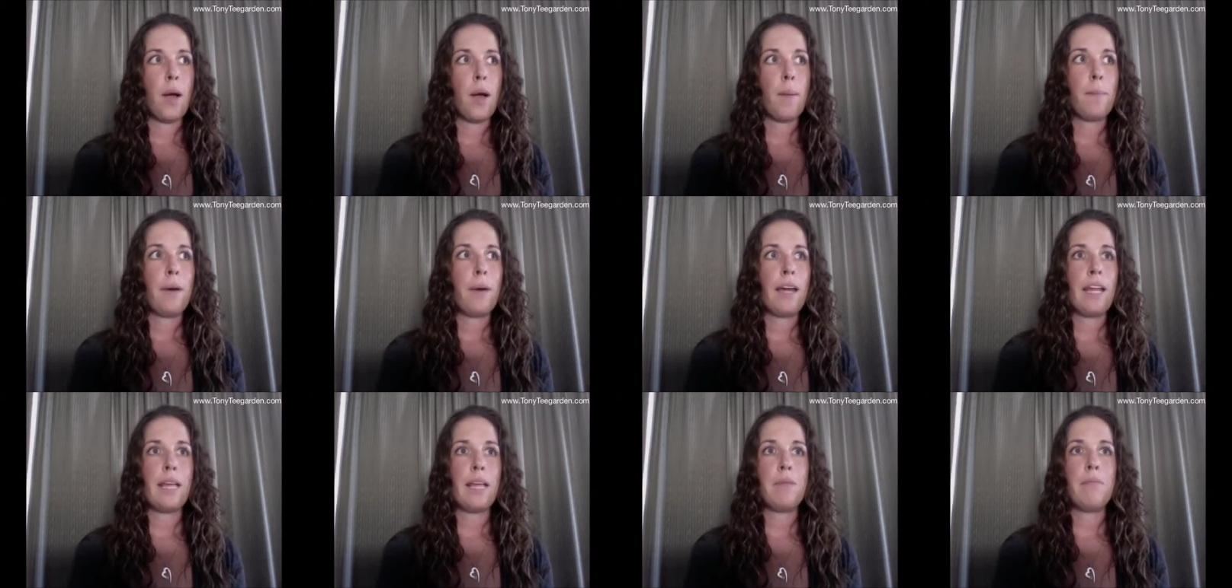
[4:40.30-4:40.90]

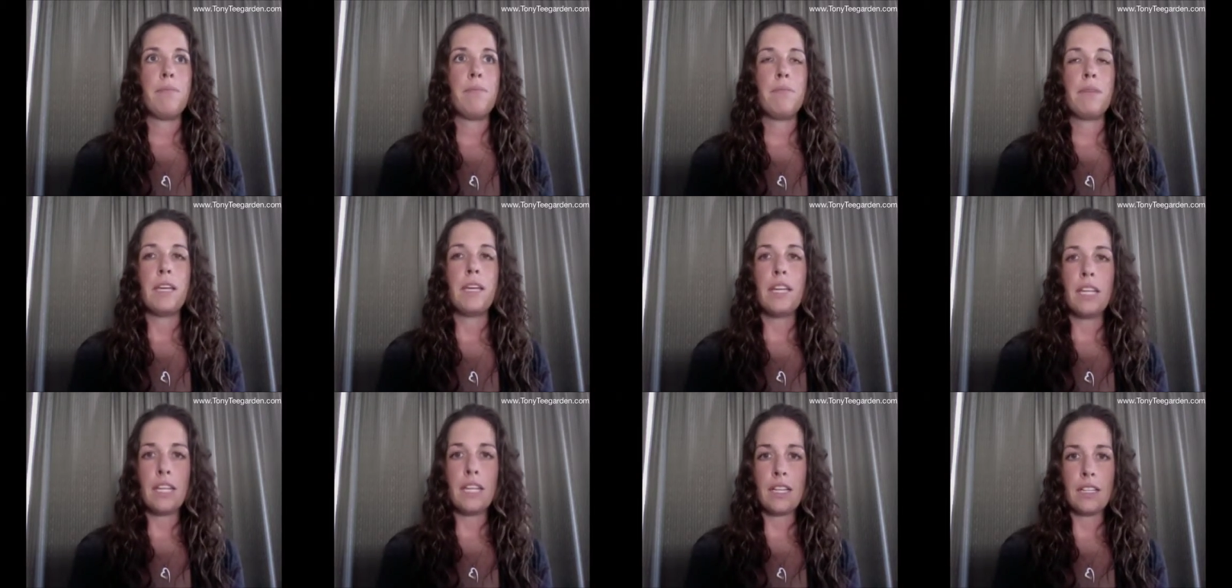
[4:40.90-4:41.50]
But
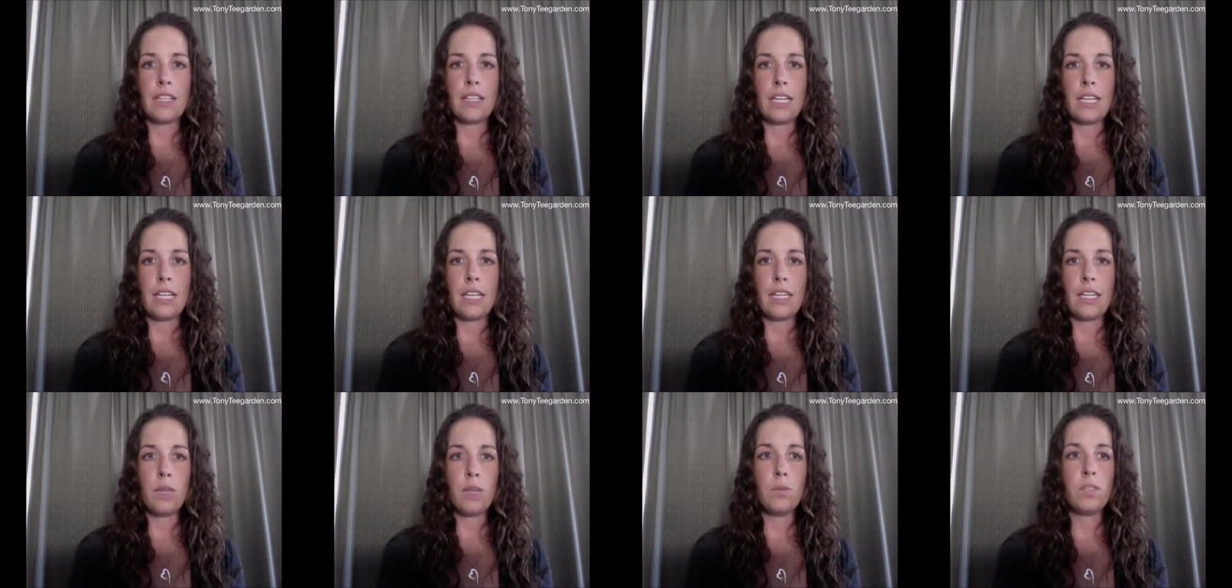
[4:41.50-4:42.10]
immediately
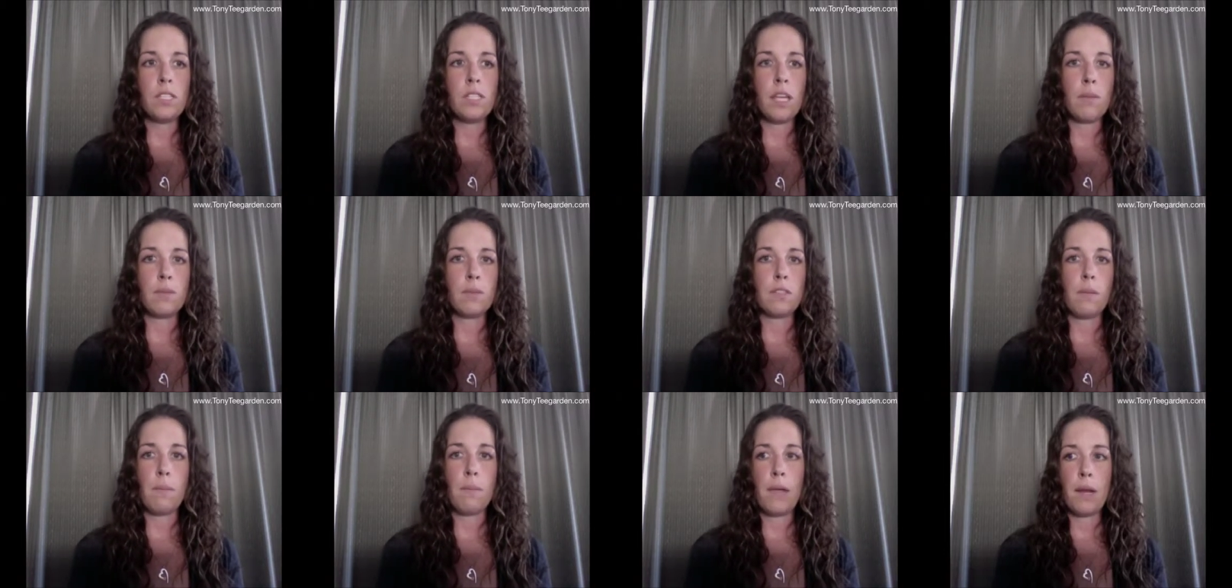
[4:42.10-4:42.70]
he was
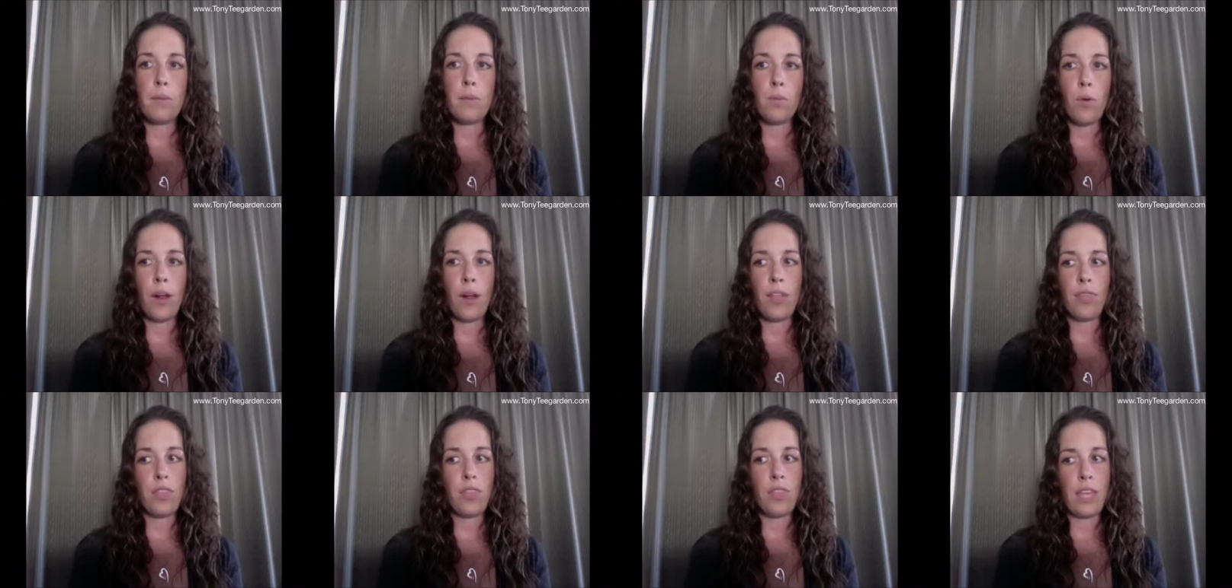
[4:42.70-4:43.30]
able to
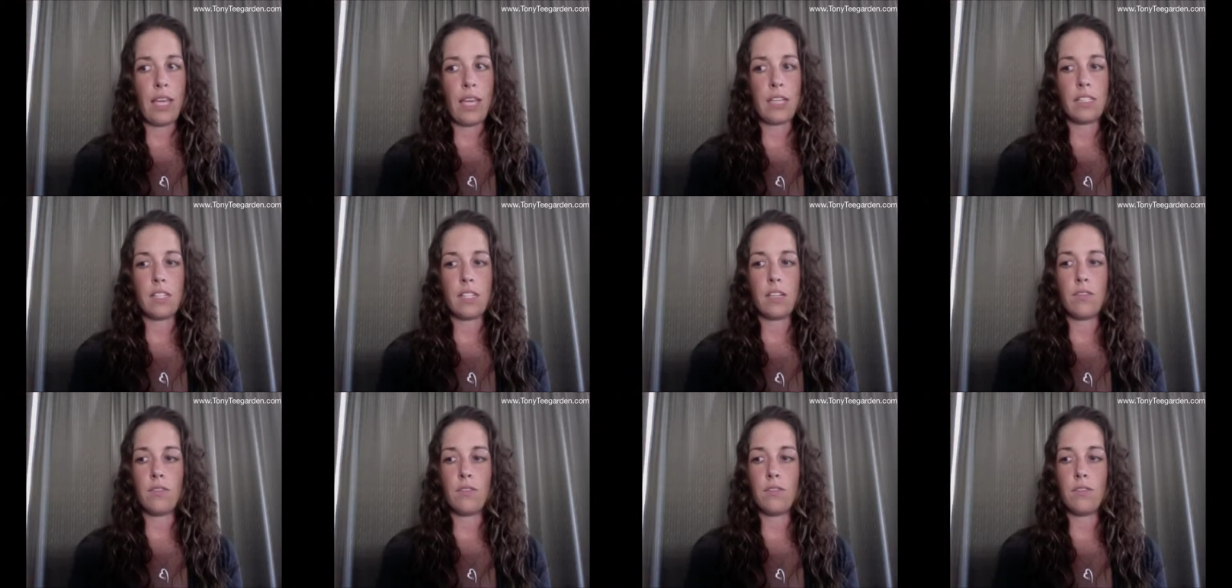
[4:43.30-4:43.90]
pinpoint things
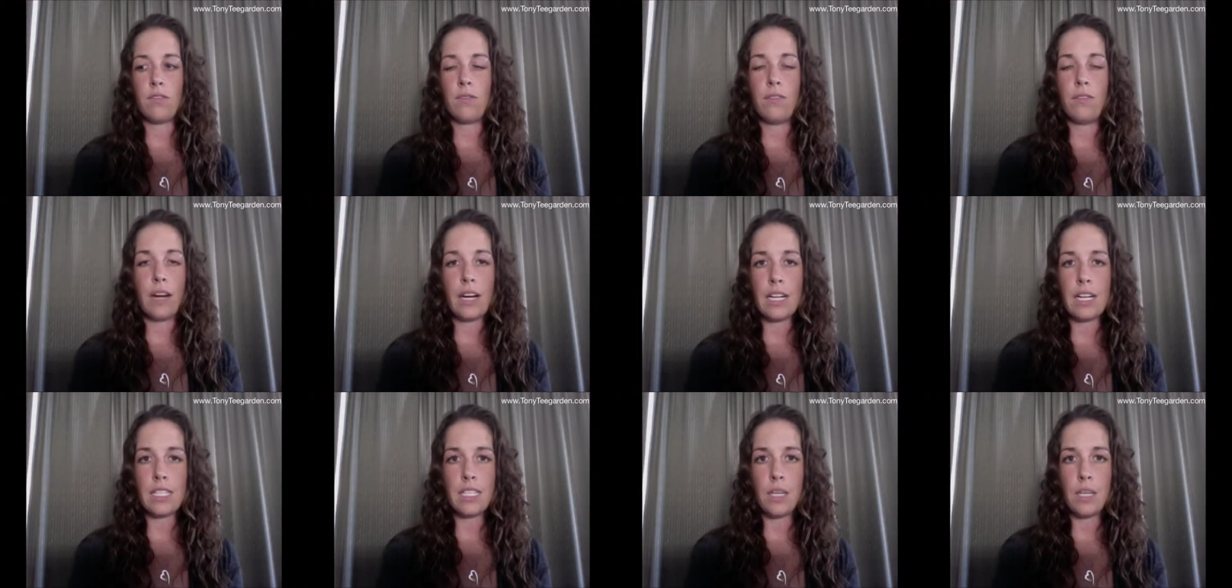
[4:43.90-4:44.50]

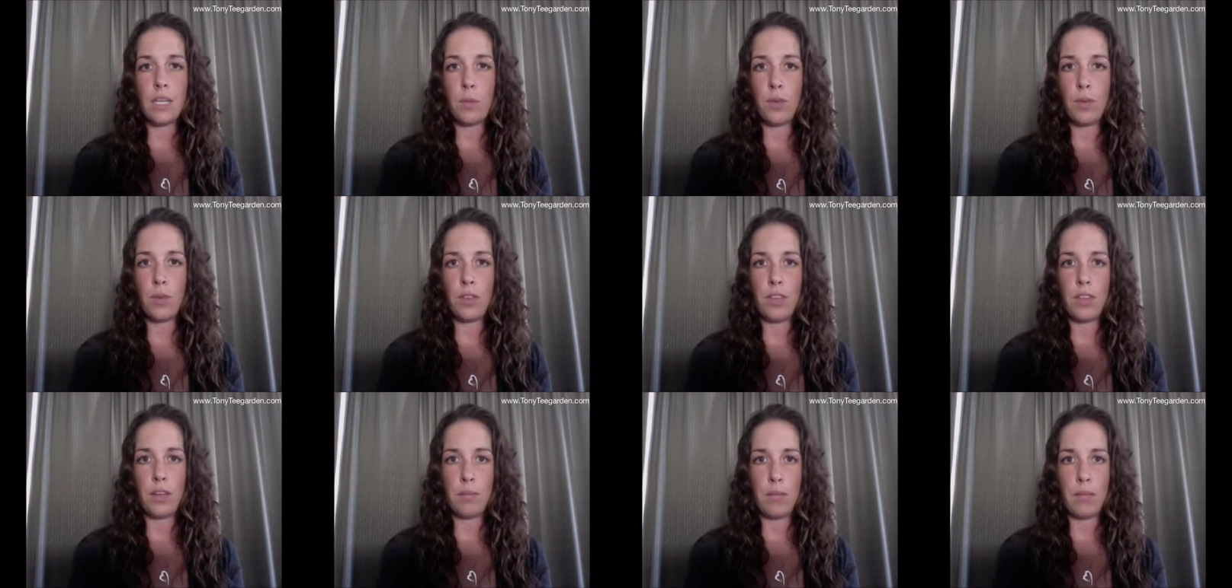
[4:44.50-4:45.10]
very deep
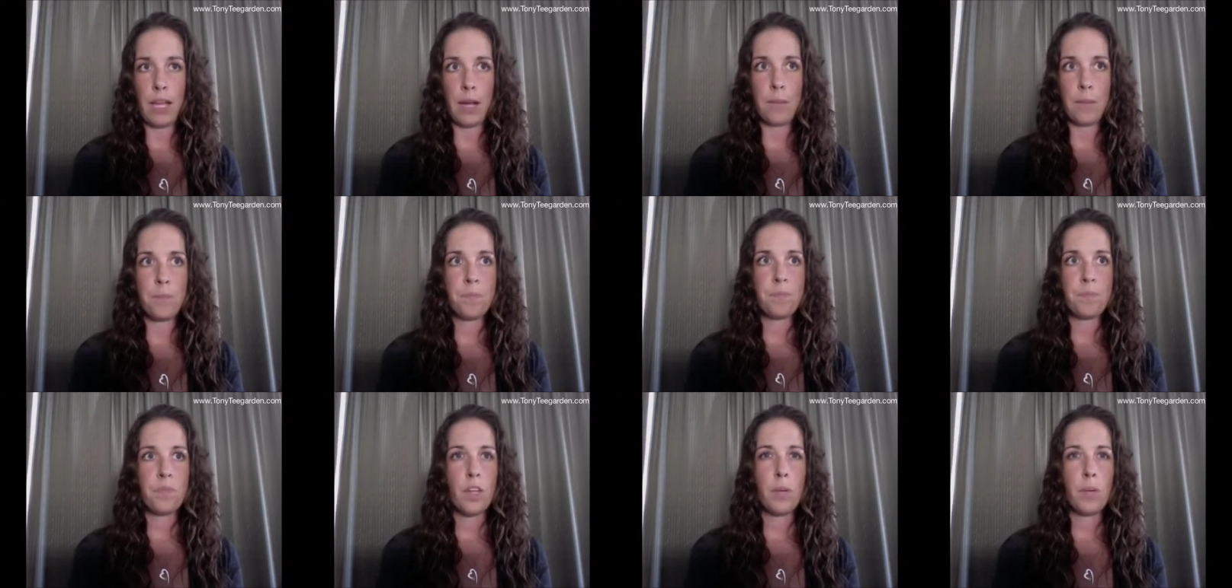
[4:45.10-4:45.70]
within me,
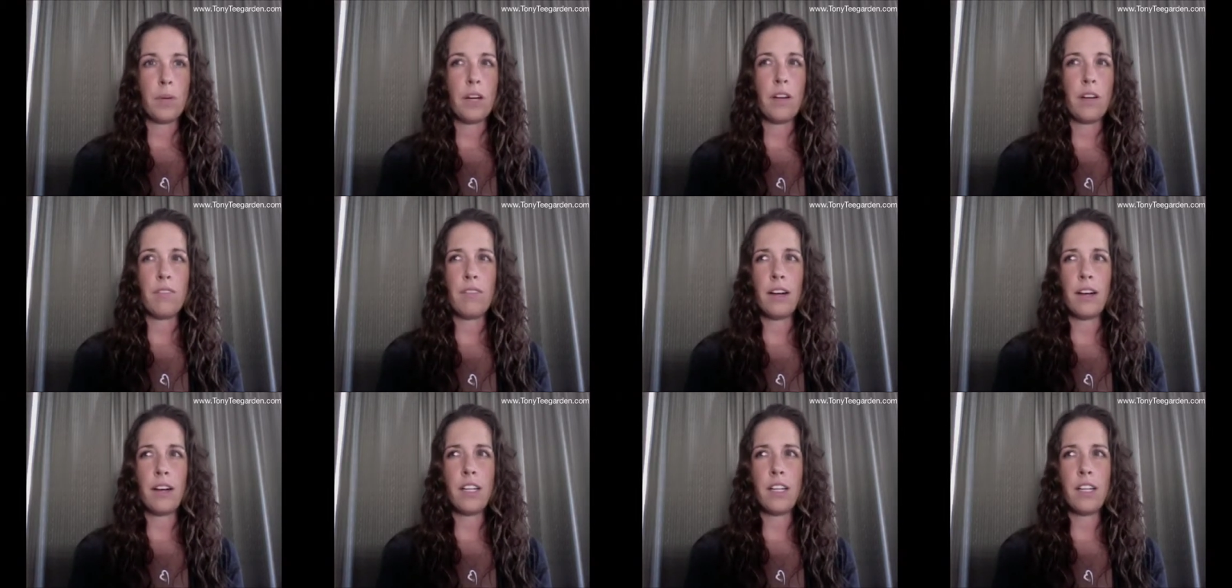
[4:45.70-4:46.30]
but in
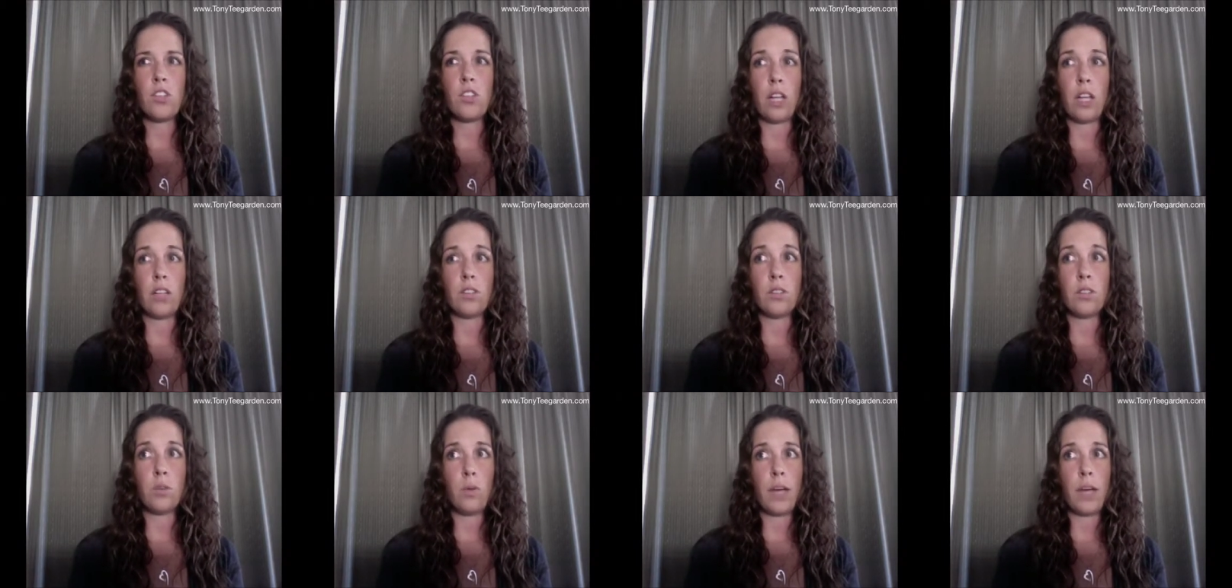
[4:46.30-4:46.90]
a very
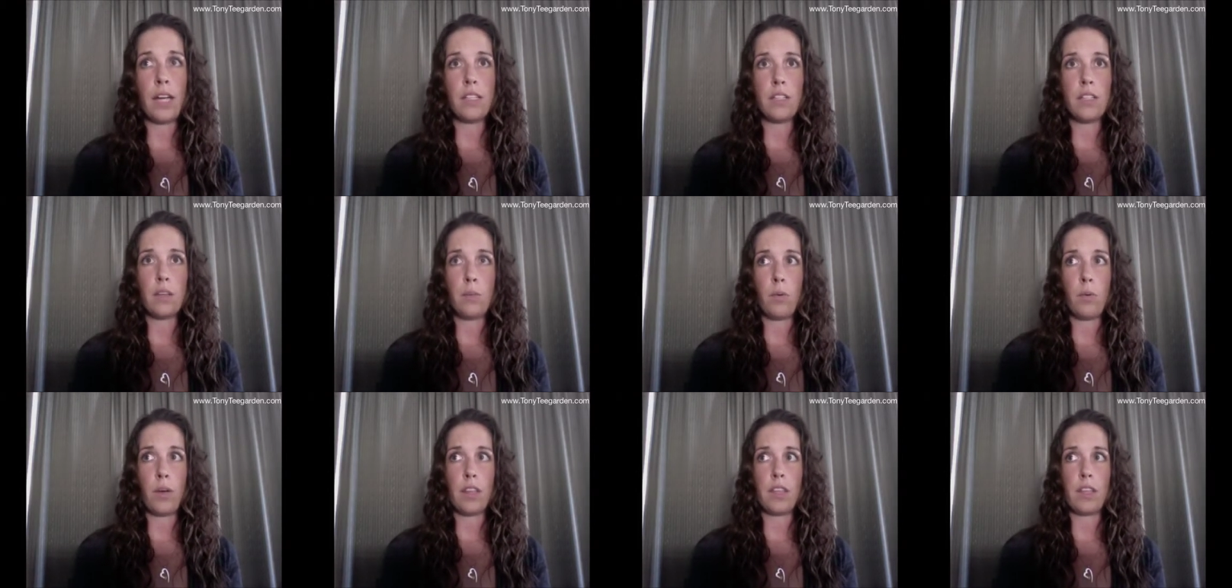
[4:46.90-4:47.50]
gentle way, to
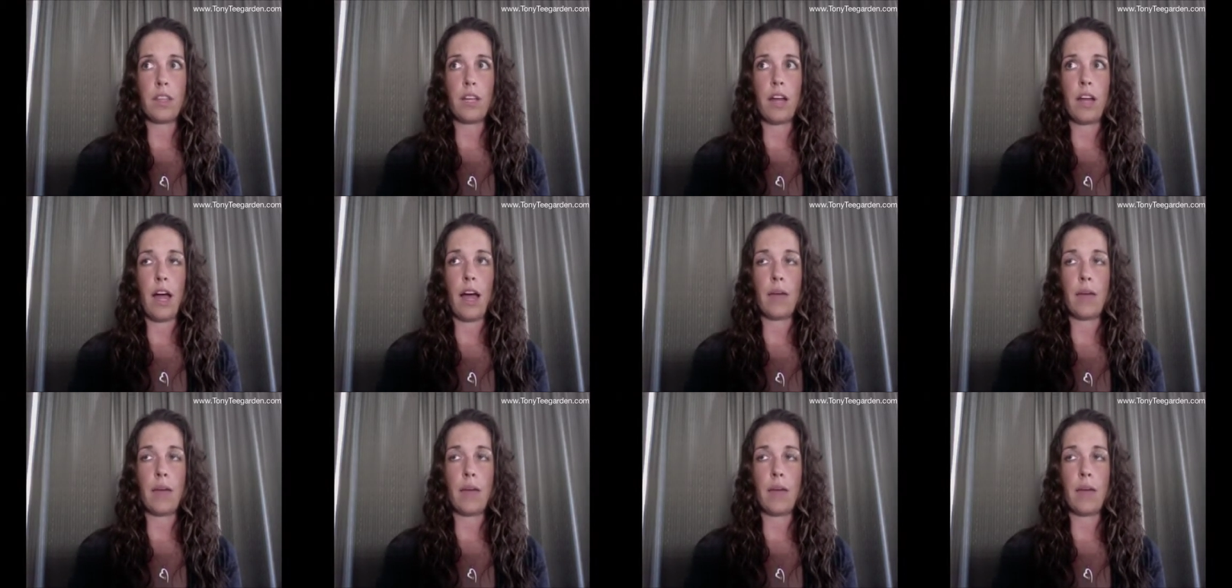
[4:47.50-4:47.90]
the point that